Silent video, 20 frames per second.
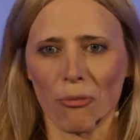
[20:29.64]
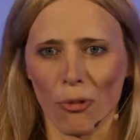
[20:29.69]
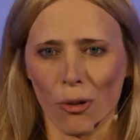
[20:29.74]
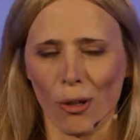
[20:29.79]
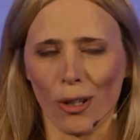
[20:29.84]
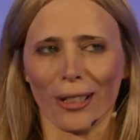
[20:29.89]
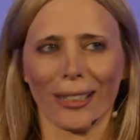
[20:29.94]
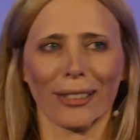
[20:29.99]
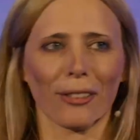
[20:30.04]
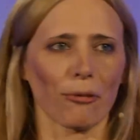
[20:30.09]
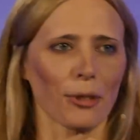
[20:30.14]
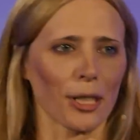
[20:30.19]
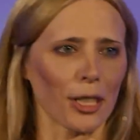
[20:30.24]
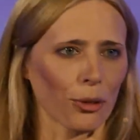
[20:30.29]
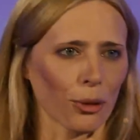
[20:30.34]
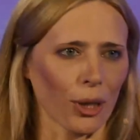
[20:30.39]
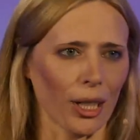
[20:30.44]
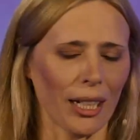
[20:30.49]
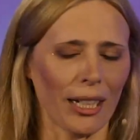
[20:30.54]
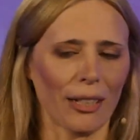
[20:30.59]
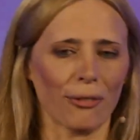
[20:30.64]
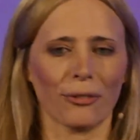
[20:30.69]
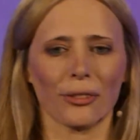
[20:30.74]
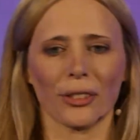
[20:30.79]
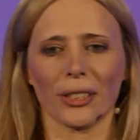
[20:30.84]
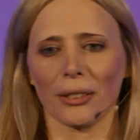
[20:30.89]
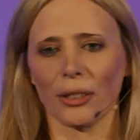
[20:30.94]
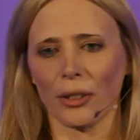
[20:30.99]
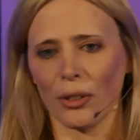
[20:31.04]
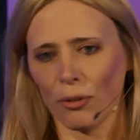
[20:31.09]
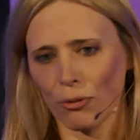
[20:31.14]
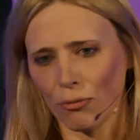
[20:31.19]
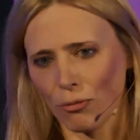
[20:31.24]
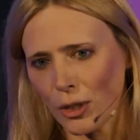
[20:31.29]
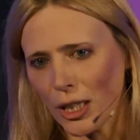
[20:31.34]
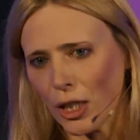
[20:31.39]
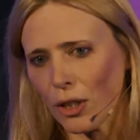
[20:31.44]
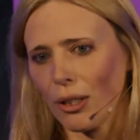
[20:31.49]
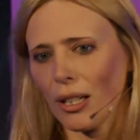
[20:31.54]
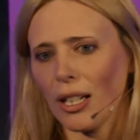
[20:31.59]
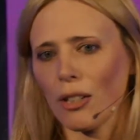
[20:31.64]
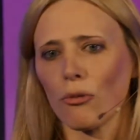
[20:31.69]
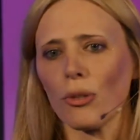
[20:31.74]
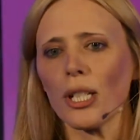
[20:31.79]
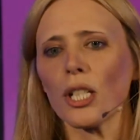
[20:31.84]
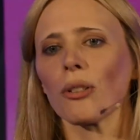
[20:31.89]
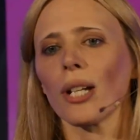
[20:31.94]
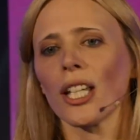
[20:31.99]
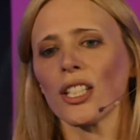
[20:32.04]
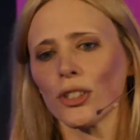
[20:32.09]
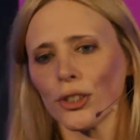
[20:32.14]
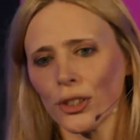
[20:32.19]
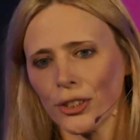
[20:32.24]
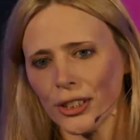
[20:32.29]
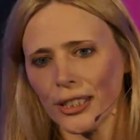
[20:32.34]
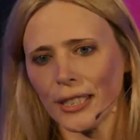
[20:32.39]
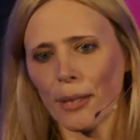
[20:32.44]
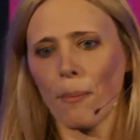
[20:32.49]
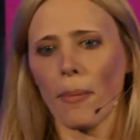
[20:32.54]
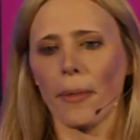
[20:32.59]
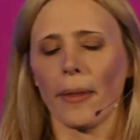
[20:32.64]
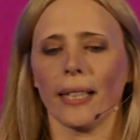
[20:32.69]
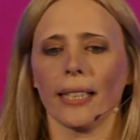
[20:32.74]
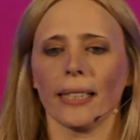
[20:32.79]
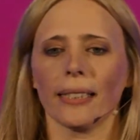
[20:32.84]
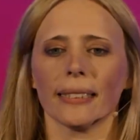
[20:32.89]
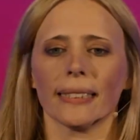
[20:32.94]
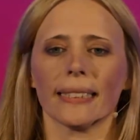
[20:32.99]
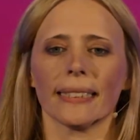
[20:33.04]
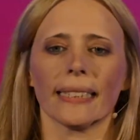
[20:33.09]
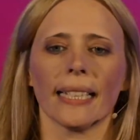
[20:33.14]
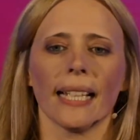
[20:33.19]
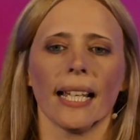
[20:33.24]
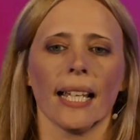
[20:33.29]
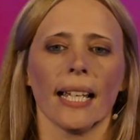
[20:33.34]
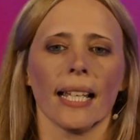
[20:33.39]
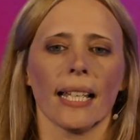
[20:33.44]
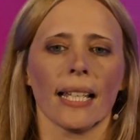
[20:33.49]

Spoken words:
work, we draft, we question some things,